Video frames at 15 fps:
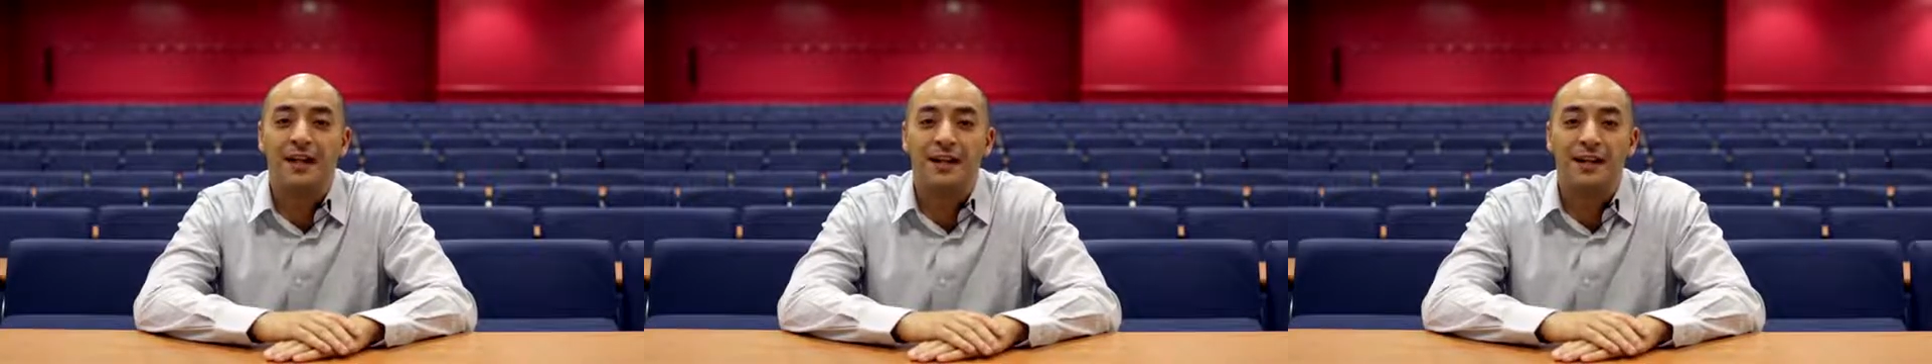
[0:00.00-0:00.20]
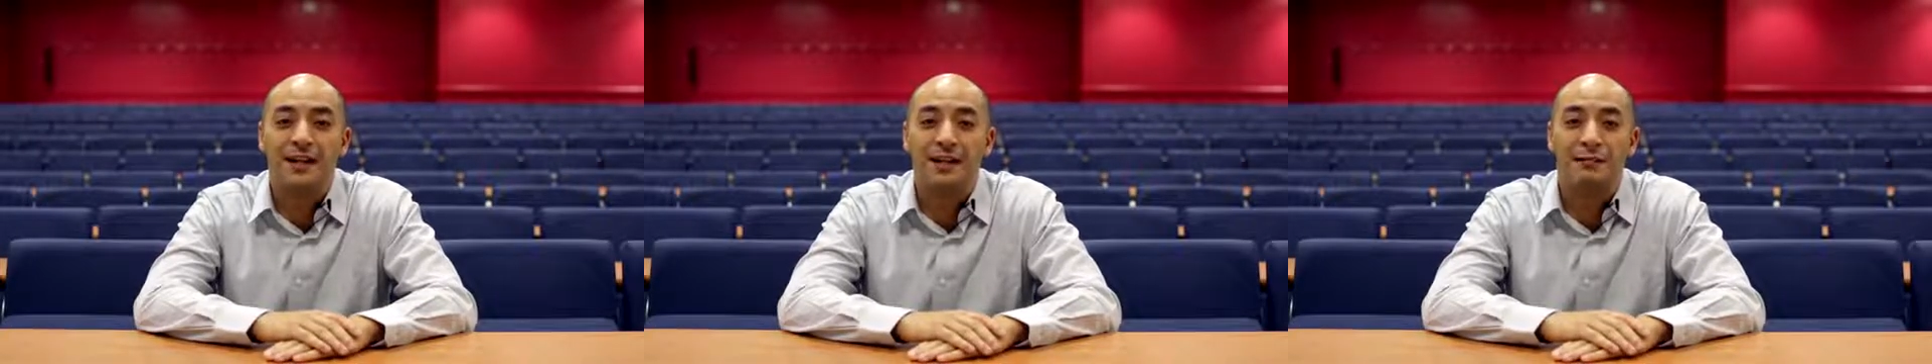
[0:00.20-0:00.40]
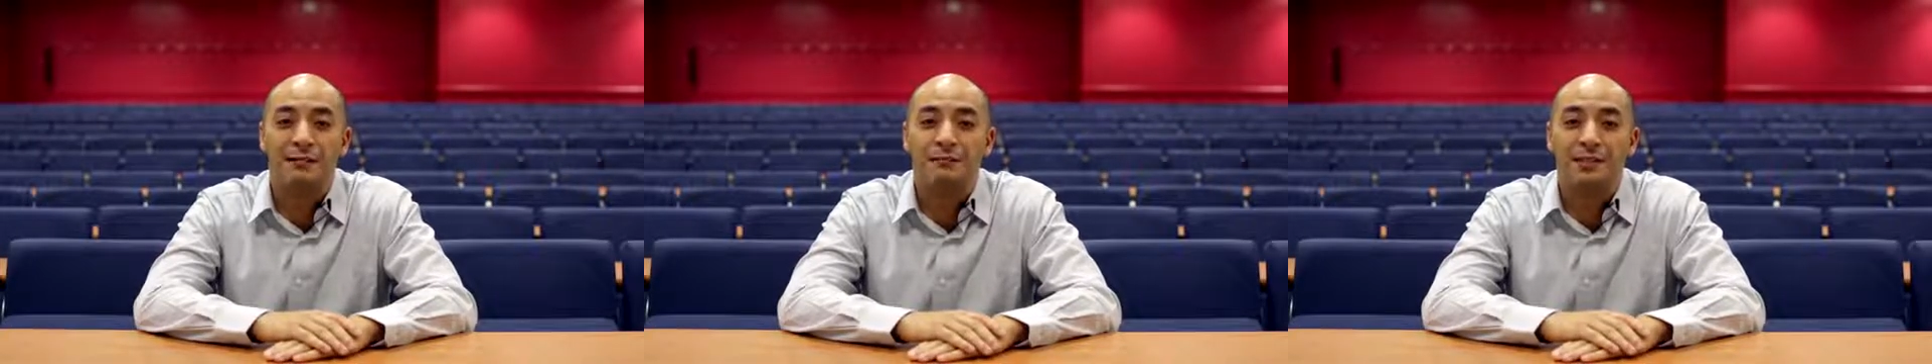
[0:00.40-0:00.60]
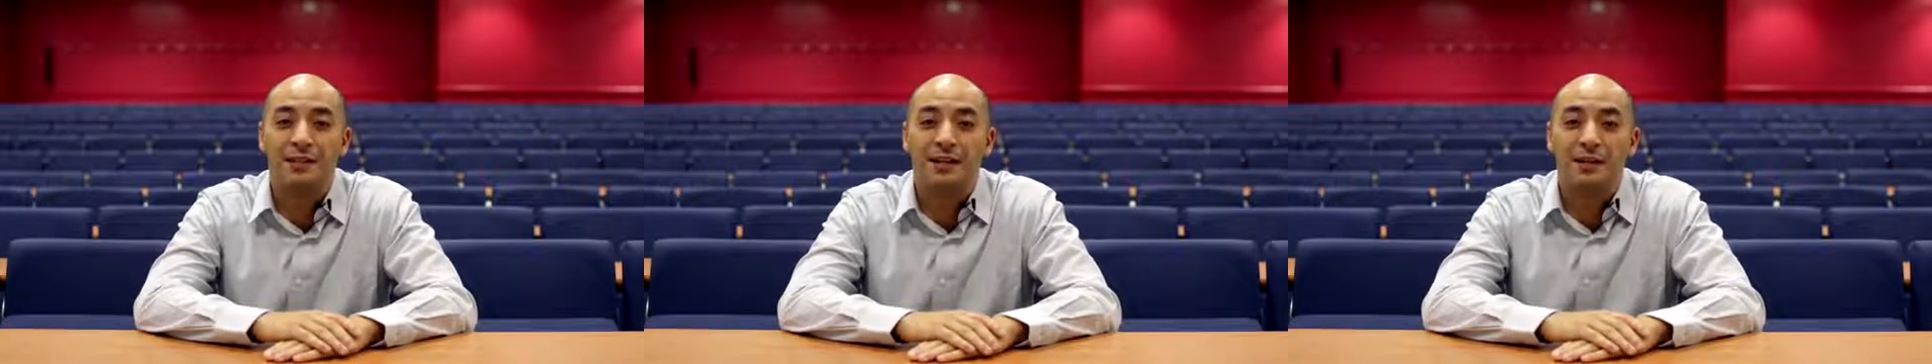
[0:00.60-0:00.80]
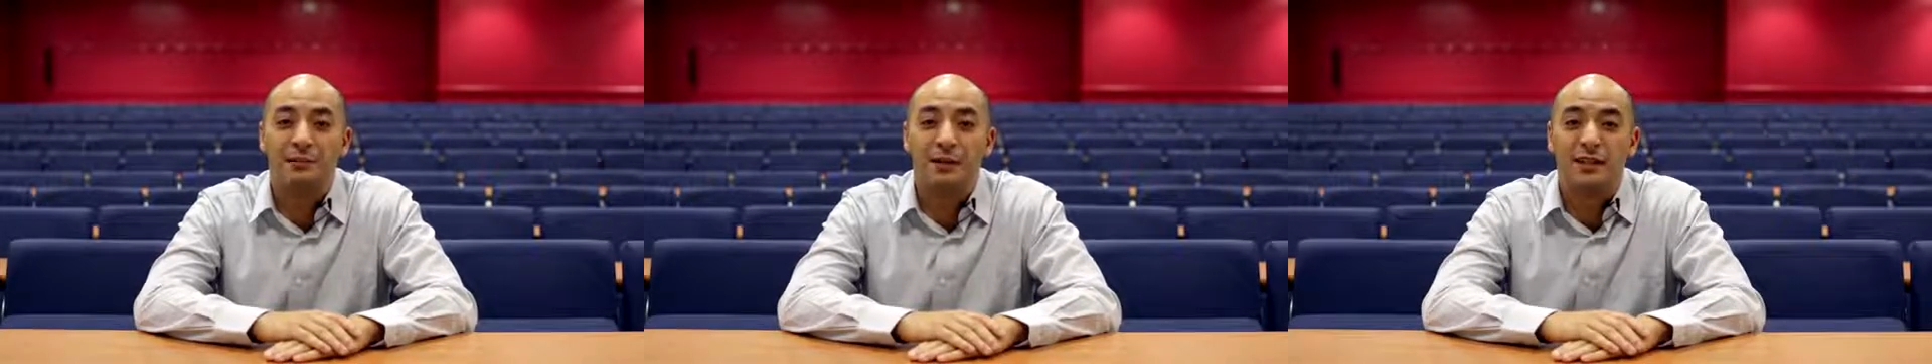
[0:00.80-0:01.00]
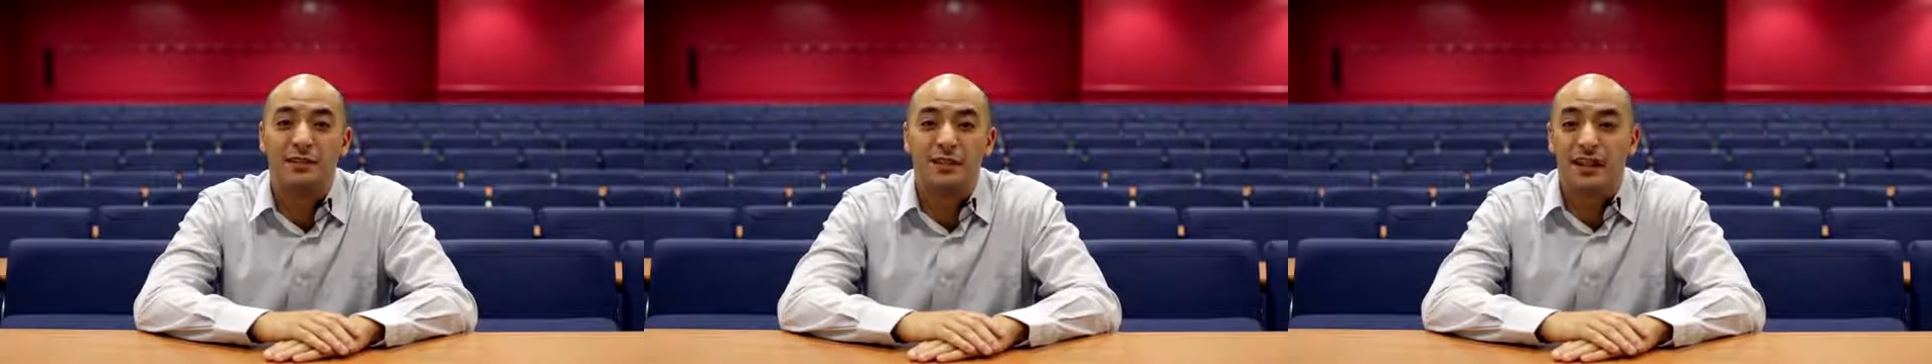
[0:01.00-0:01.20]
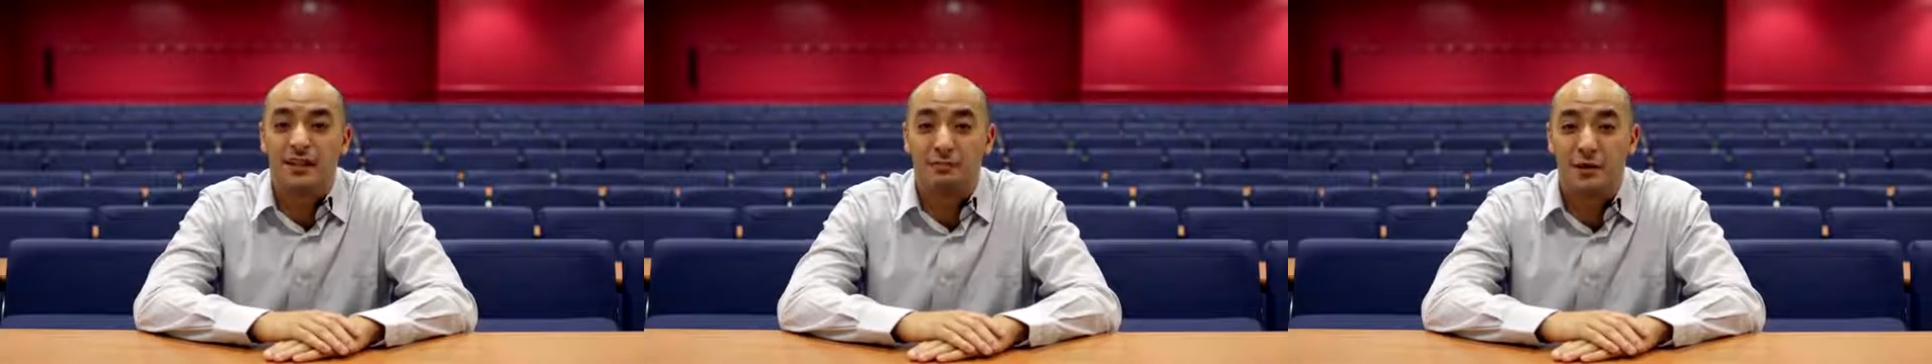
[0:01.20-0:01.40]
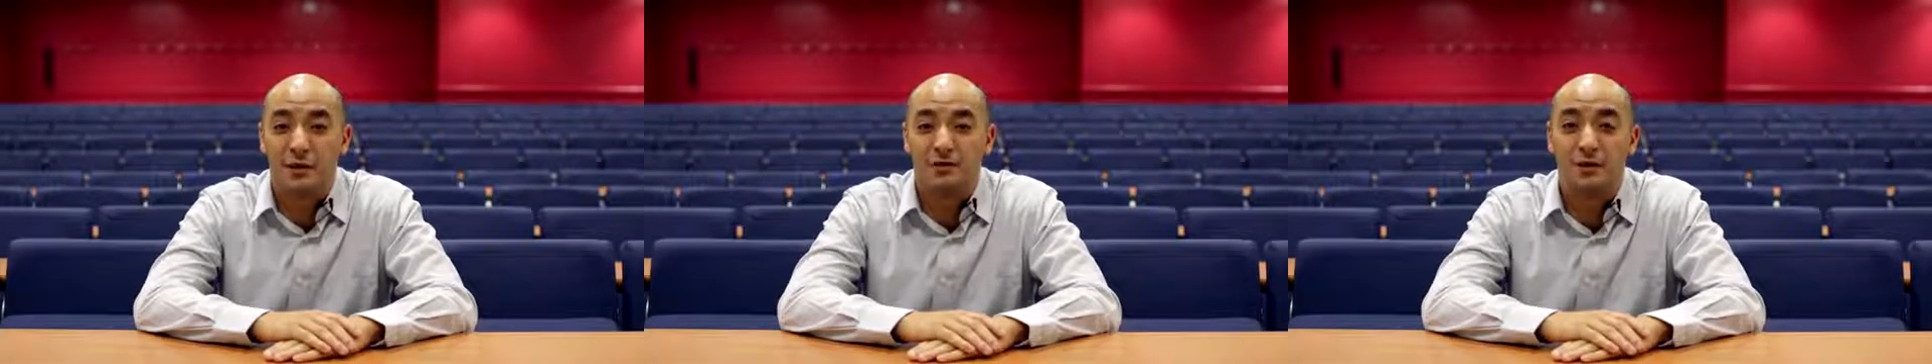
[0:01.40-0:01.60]
And basically
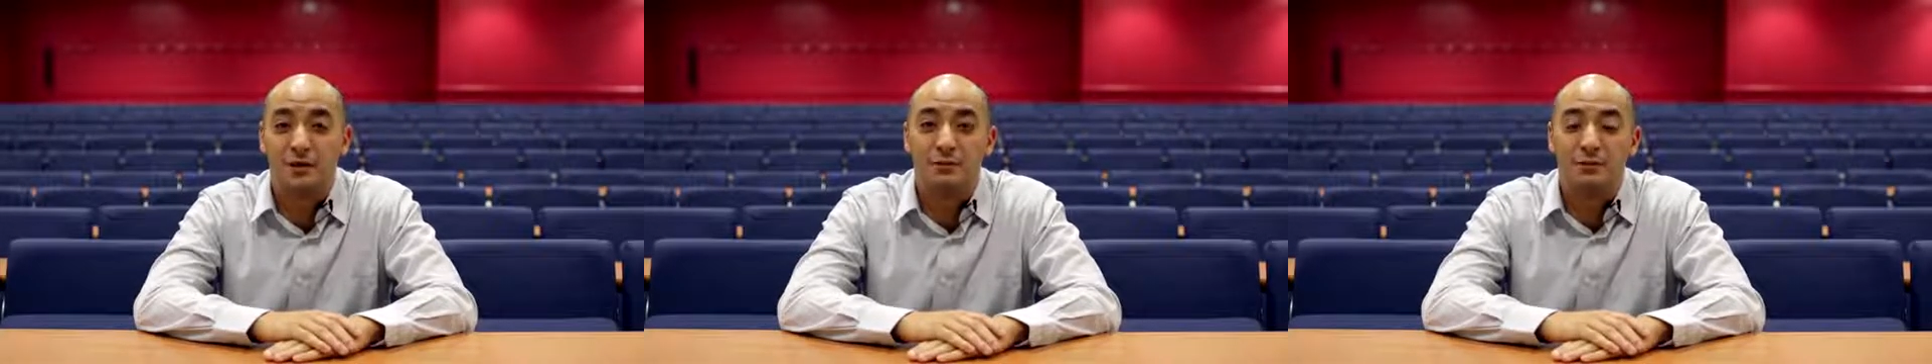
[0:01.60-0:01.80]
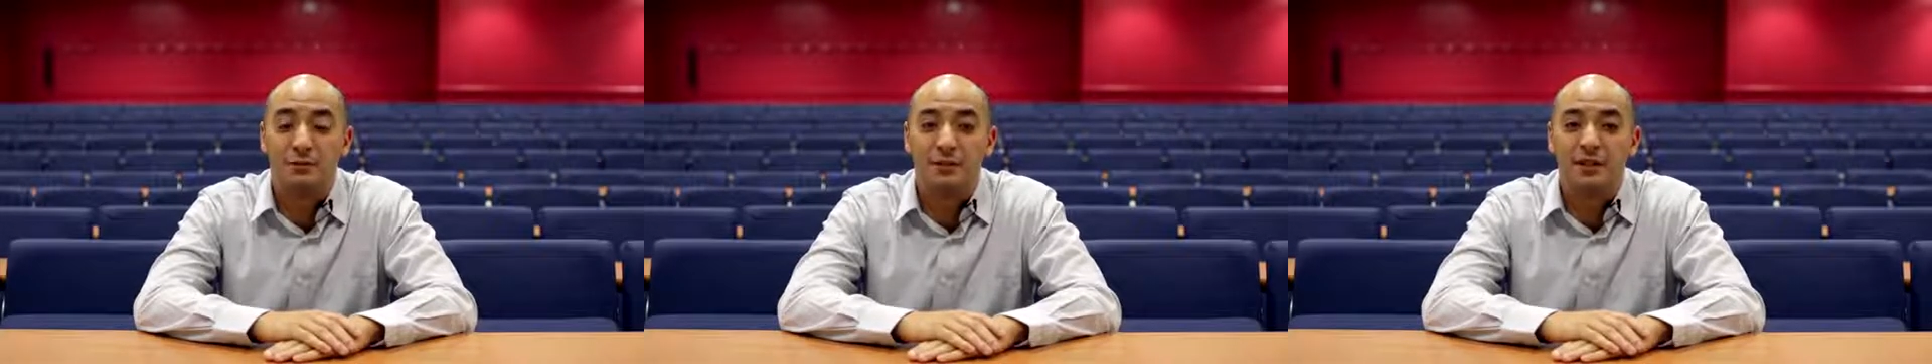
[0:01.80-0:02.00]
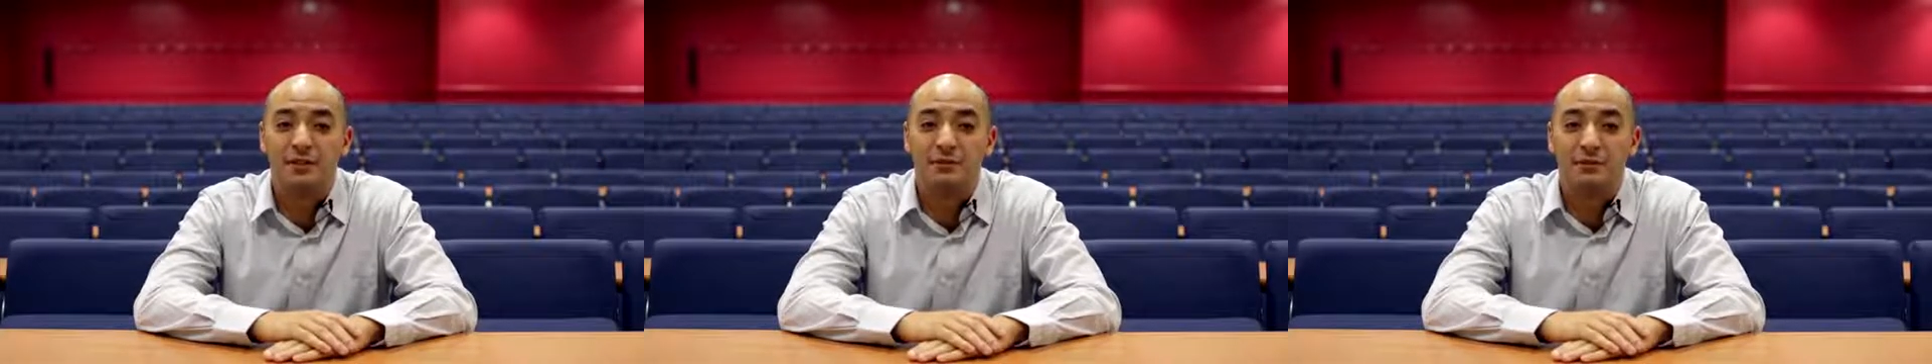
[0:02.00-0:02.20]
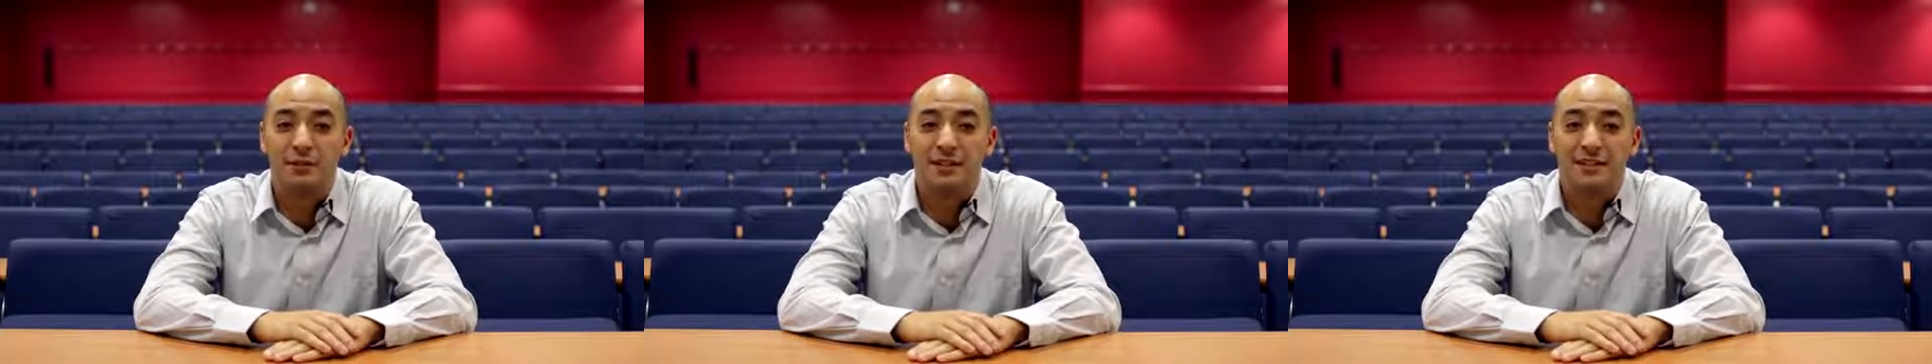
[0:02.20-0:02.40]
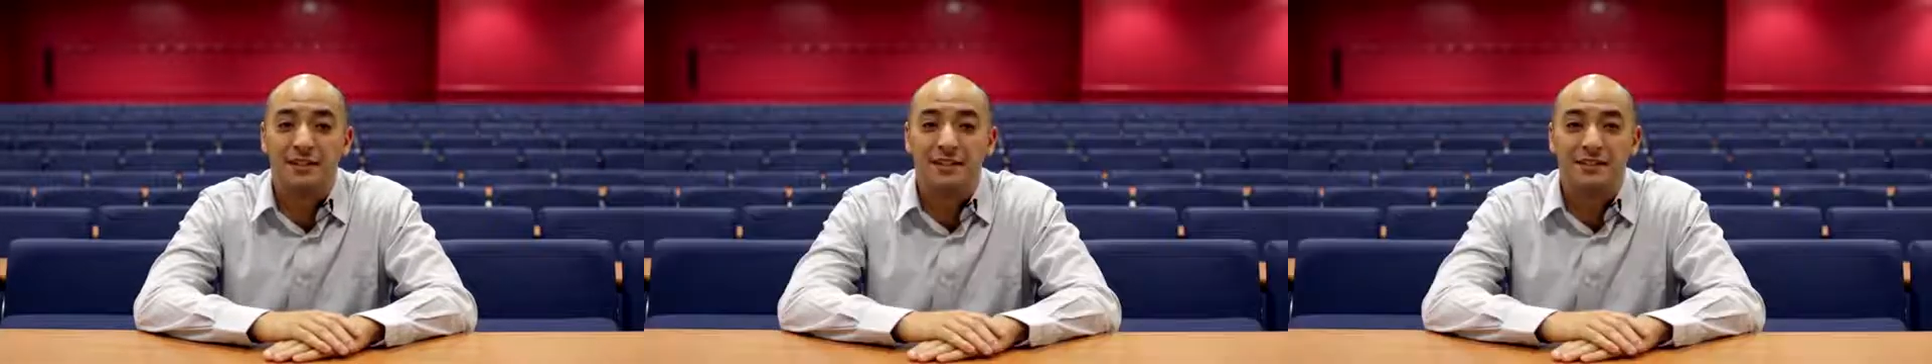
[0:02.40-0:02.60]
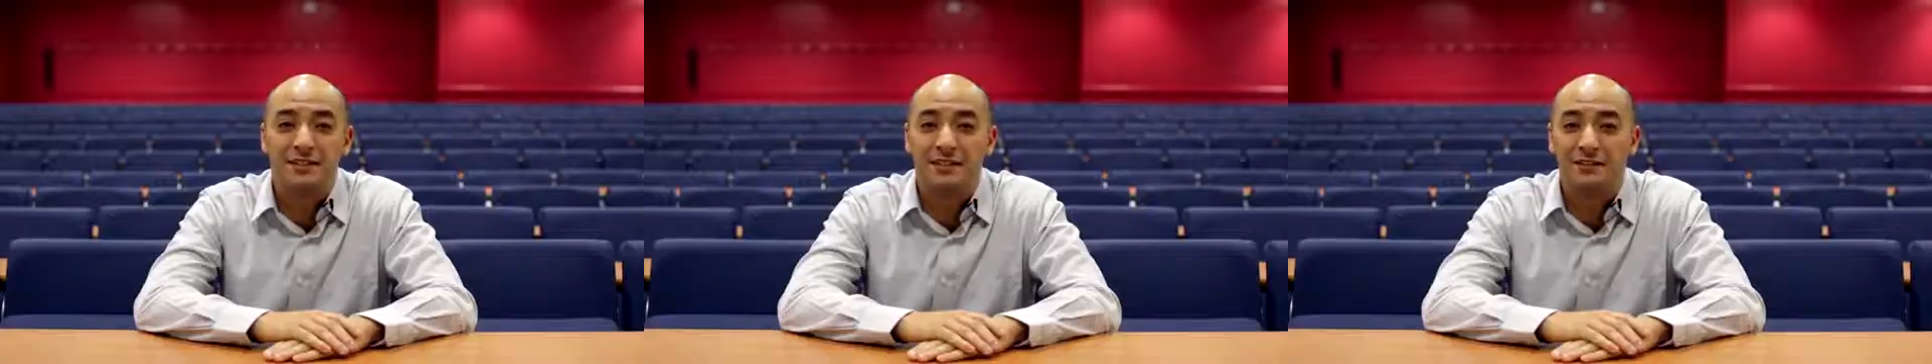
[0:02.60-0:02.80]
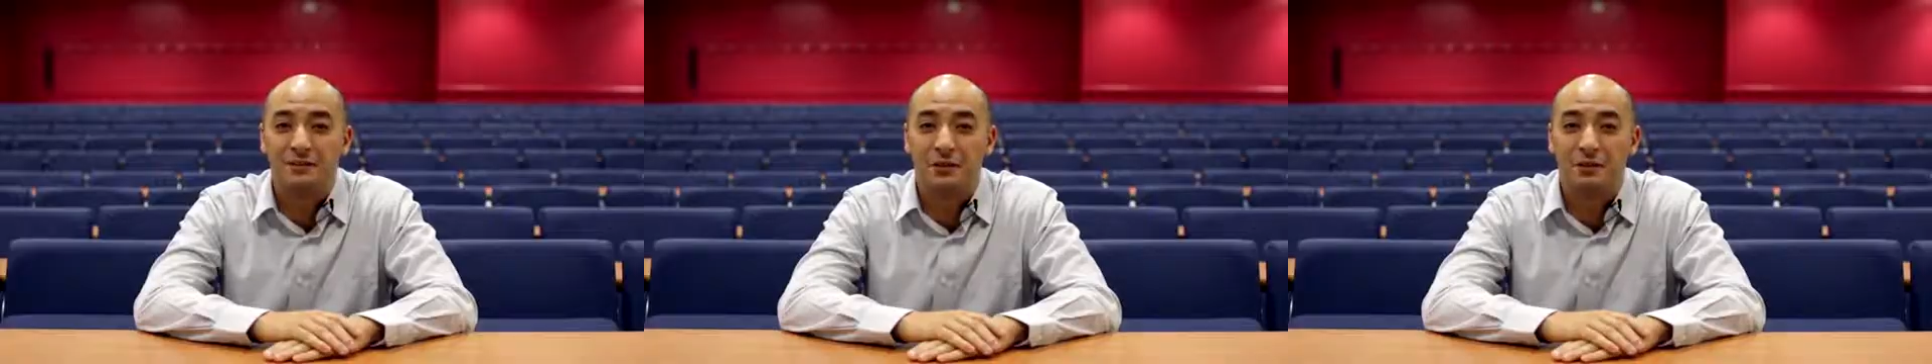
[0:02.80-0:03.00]
that's my job, to make sure that these things